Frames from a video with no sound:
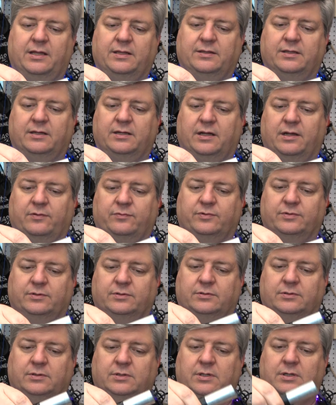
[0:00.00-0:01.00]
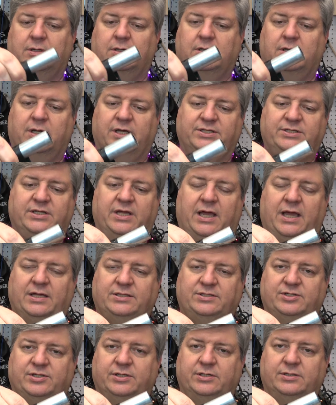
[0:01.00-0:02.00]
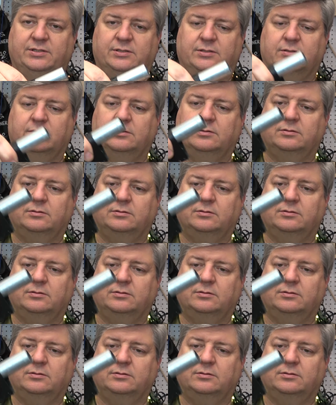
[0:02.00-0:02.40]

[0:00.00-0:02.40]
and then I will attach it